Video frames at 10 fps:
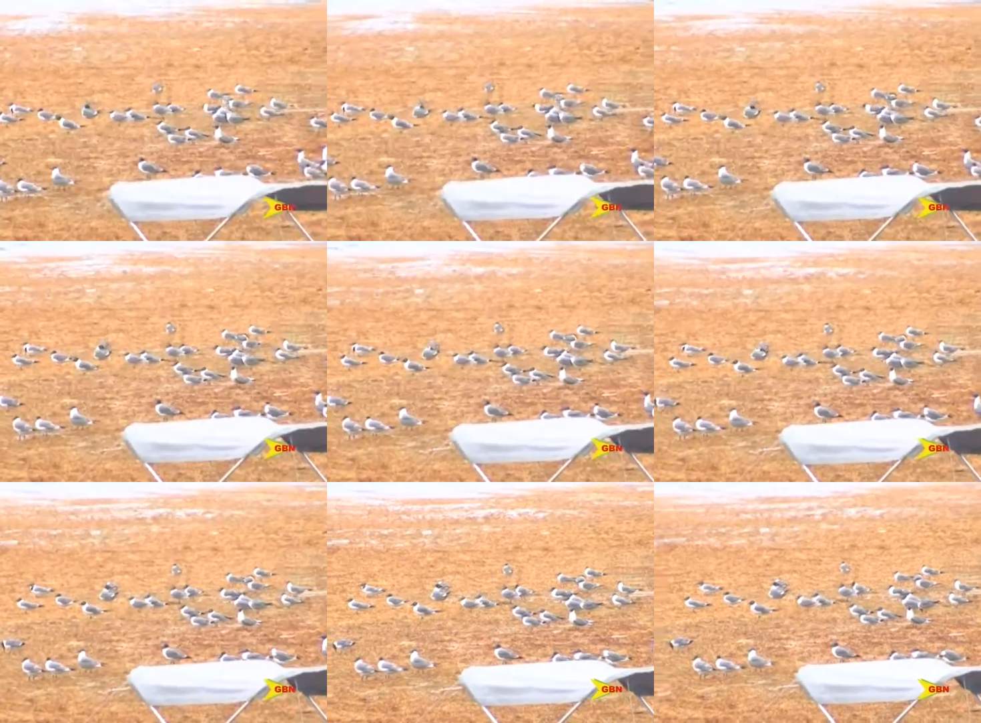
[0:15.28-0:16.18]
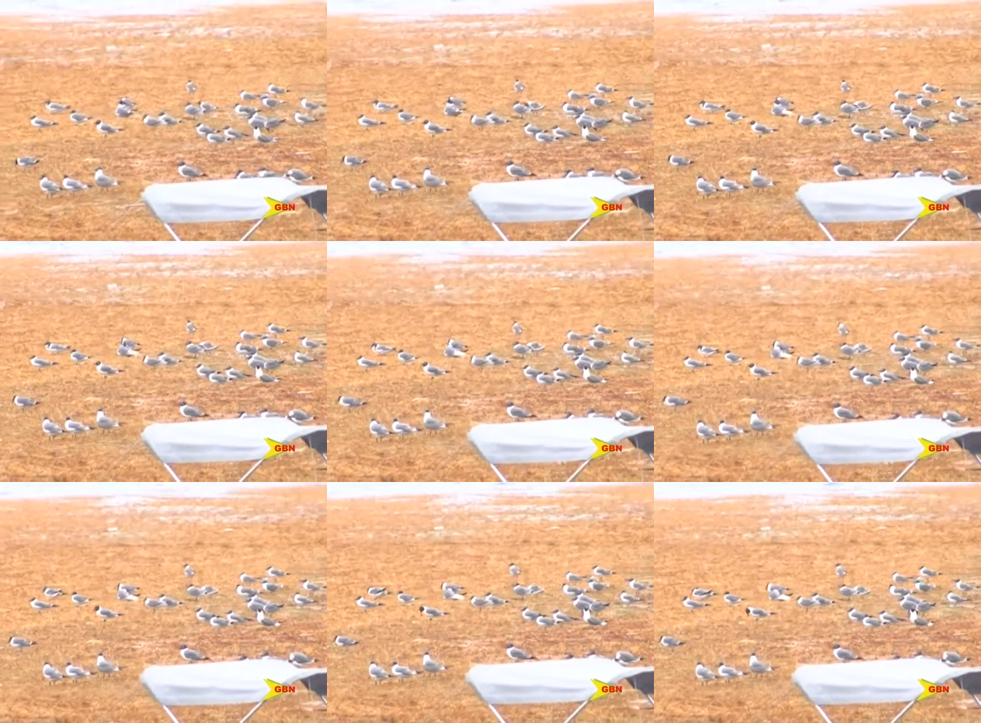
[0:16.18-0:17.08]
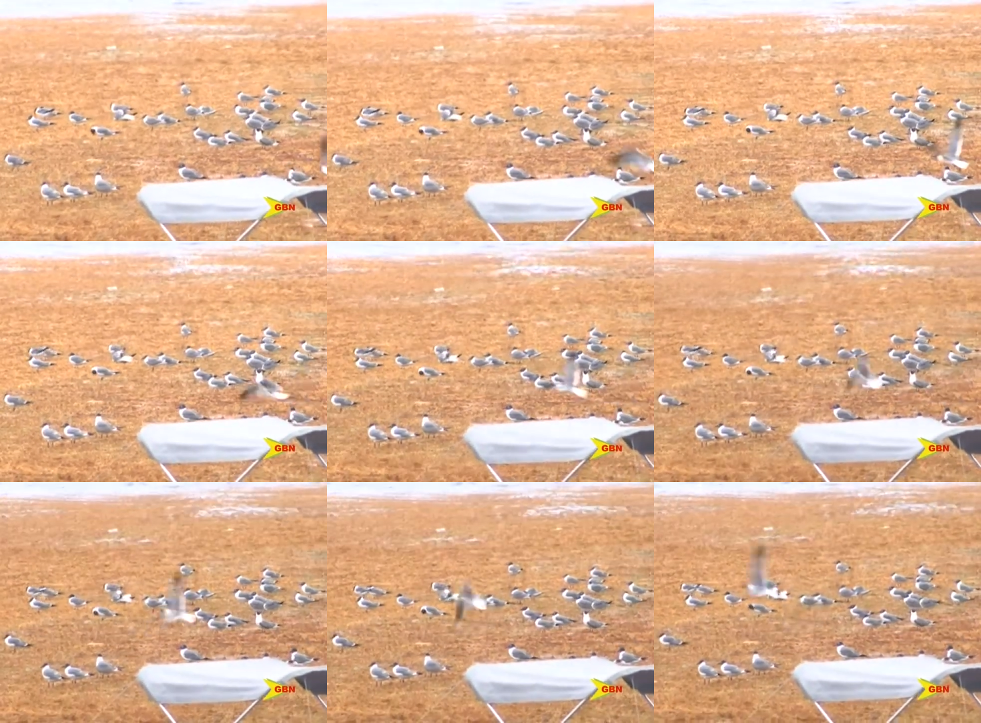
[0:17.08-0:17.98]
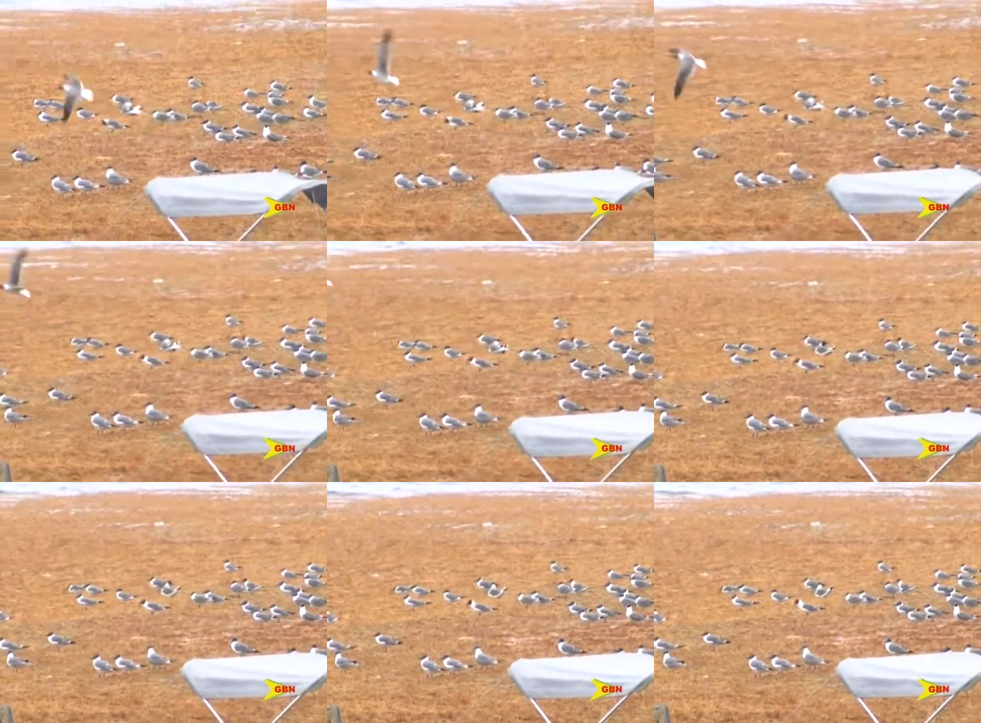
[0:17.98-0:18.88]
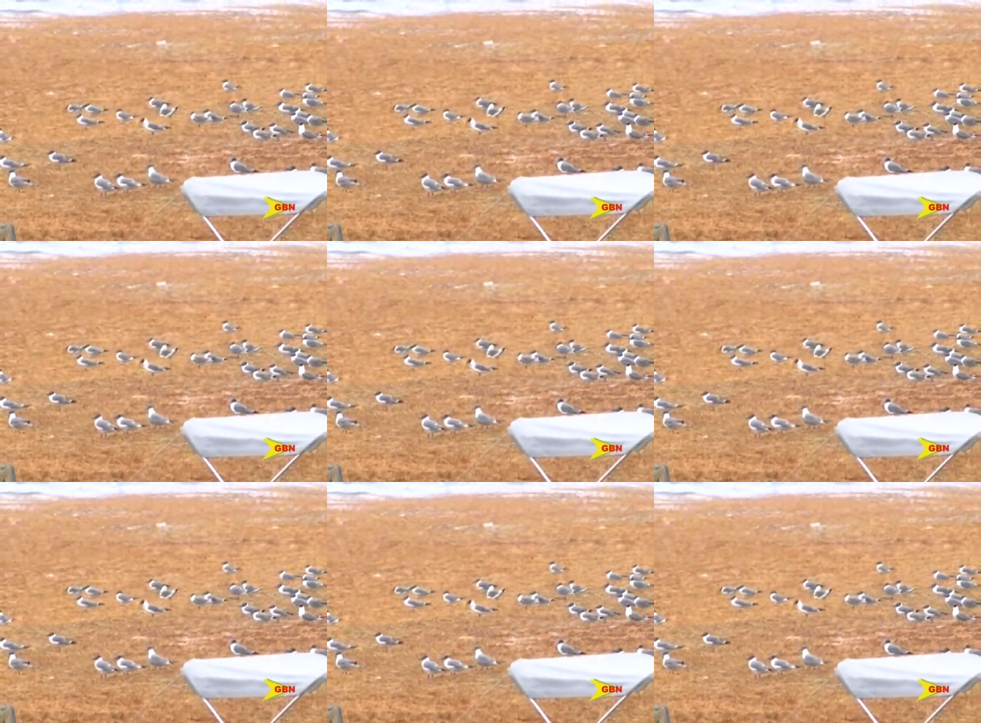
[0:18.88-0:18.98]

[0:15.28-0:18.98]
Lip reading: Nobody's mouth can be seen.